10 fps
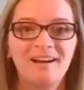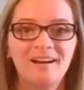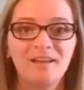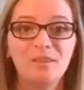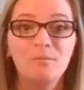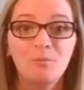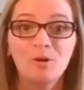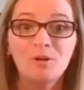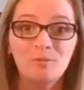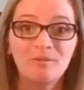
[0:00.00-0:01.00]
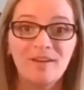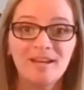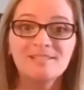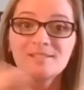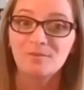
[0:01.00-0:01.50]
The more you
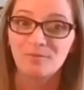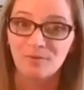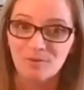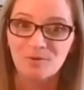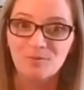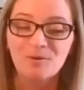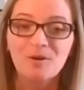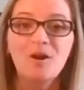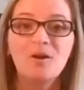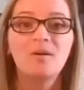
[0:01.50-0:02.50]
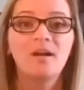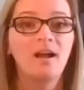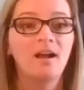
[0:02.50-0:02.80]
invest, the further you will go.